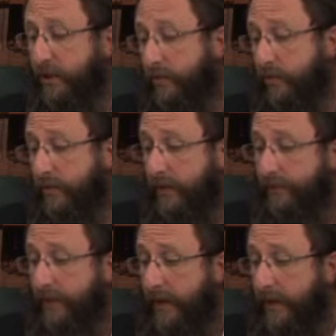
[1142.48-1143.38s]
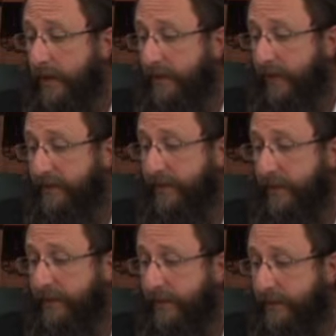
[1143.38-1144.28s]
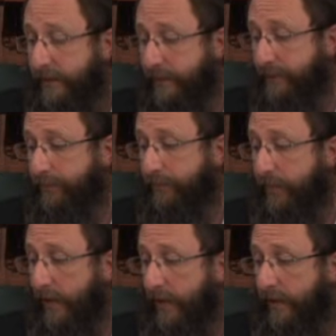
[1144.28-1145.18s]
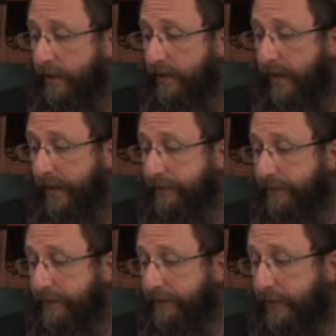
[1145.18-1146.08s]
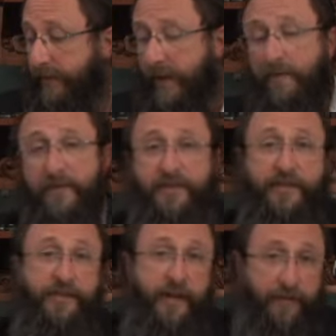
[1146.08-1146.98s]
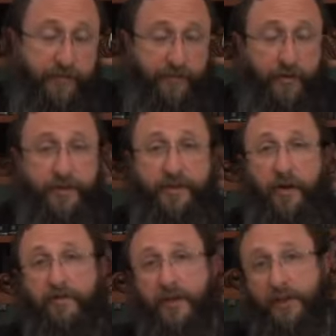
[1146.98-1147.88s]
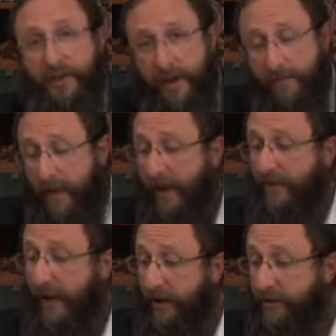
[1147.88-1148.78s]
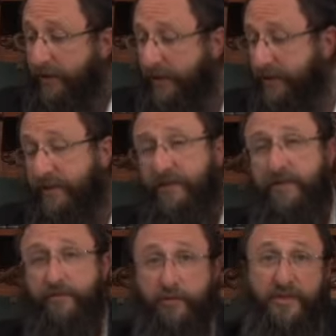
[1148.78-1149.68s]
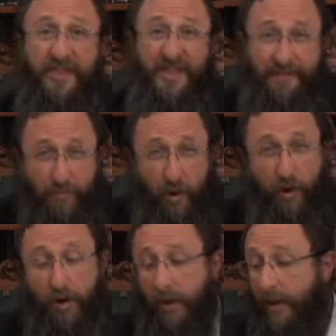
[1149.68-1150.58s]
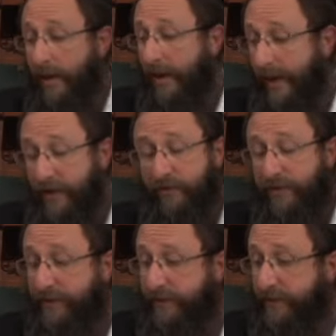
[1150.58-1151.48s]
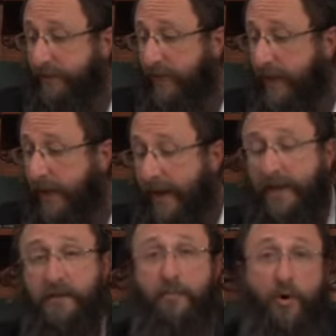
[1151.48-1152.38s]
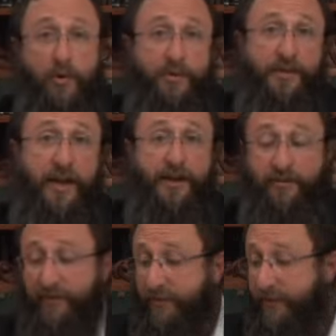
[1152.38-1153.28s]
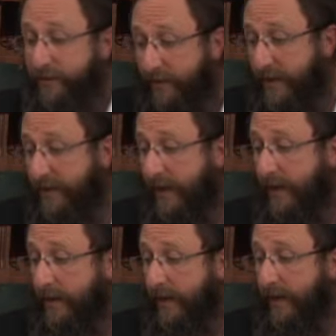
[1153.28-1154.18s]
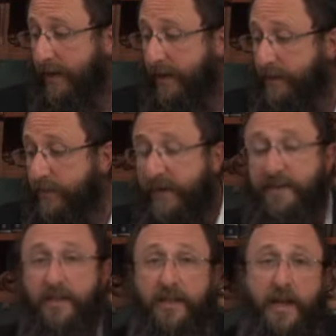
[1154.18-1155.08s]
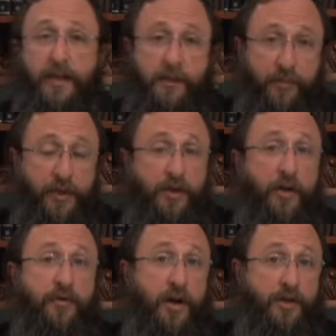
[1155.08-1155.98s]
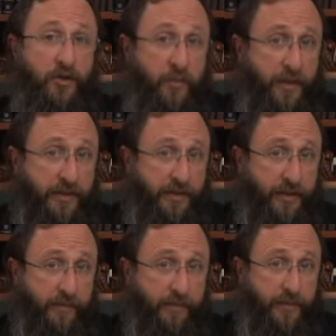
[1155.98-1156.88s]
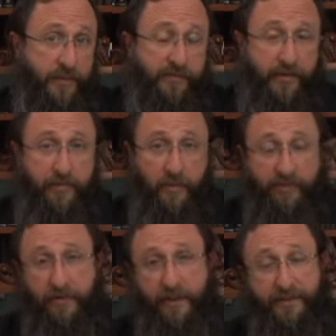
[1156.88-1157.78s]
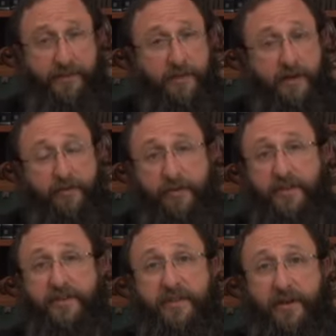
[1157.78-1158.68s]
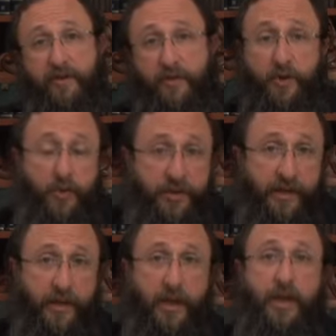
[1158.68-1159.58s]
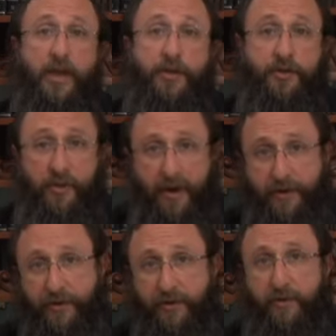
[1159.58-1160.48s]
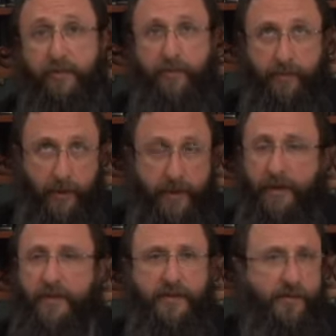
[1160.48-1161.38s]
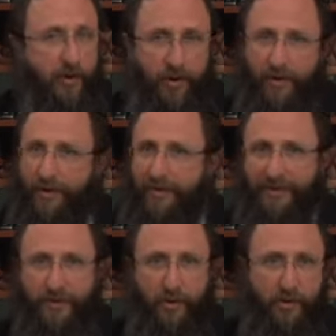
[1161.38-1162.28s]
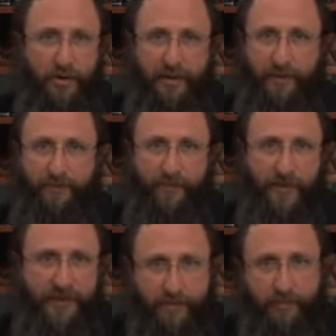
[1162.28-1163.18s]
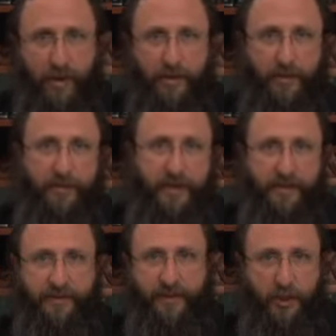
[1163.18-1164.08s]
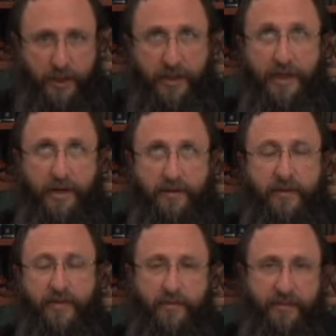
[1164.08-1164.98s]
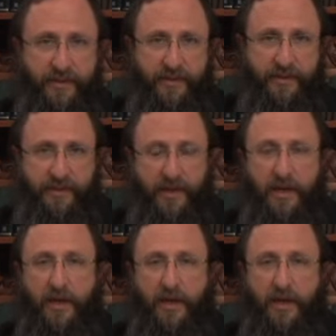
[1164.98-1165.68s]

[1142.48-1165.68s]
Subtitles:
Tanchuma, that tells us that the emphasis in the verse of Hashem having entered into this through this small entrance, as opposed to entering through the great gate, is basically an expression of God's humility, which is a very beautiful lesson. In other words, instead of choosing to enter, again, this is all totally symbolic, because the Shekhinah, the divine presence,